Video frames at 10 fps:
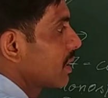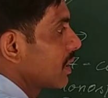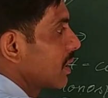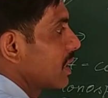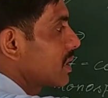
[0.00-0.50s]

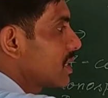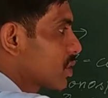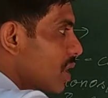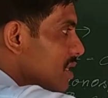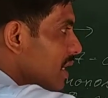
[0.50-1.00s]
This is
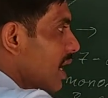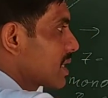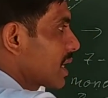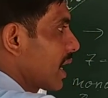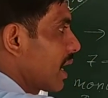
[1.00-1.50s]
called chalaza
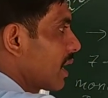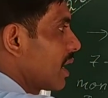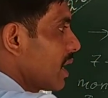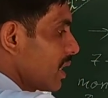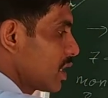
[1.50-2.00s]
end.
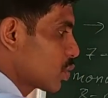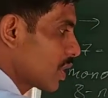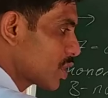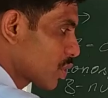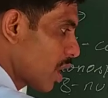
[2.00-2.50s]
This one
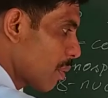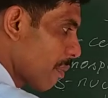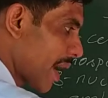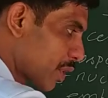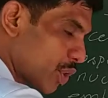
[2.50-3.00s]
is called
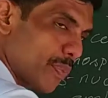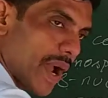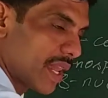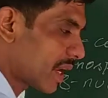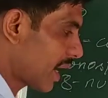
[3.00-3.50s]

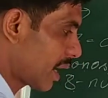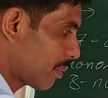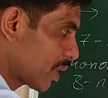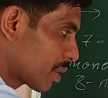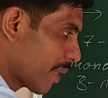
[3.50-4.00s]
micropylar end
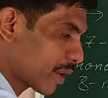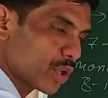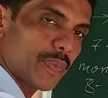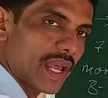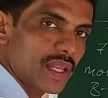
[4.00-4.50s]
because
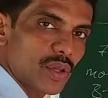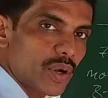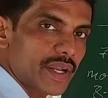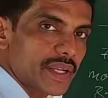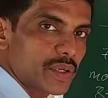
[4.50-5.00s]
micropyle is
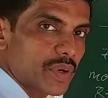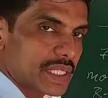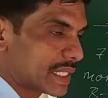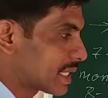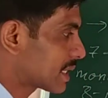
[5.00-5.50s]
located towards
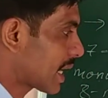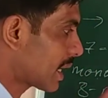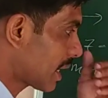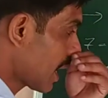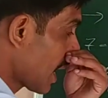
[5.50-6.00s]
this side,
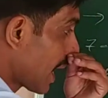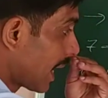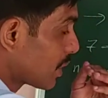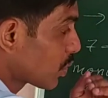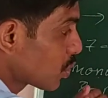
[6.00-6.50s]

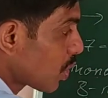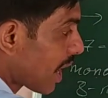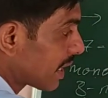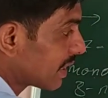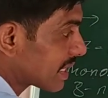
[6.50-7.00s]
and two are
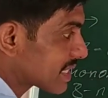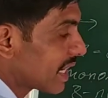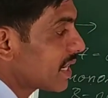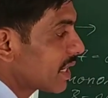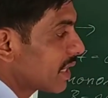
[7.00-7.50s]
in the
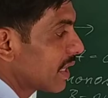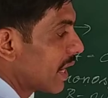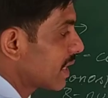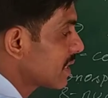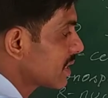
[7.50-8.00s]
center.
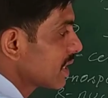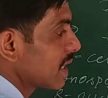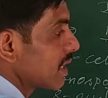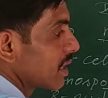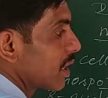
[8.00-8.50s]
That is
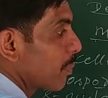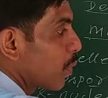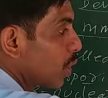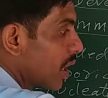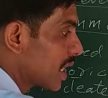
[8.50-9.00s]
the
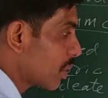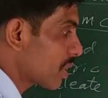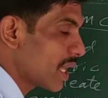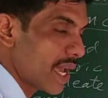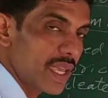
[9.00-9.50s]
polar
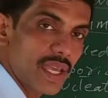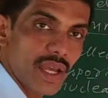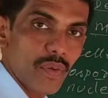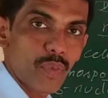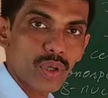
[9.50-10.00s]
nuclei.
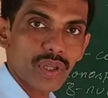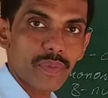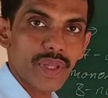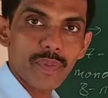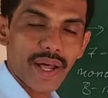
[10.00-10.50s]
Both of
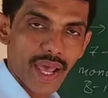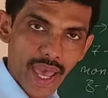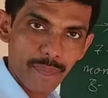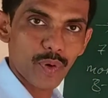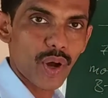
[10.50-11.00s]
them are
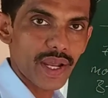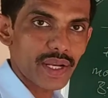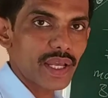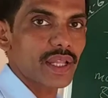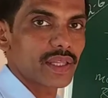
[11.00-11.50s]
haploid.
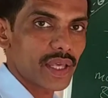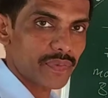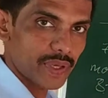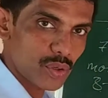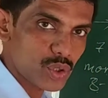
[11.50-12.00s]
They
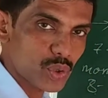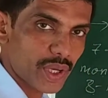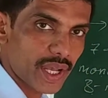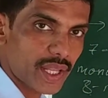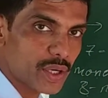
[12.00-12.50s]
fuse
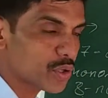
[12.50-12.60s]
together to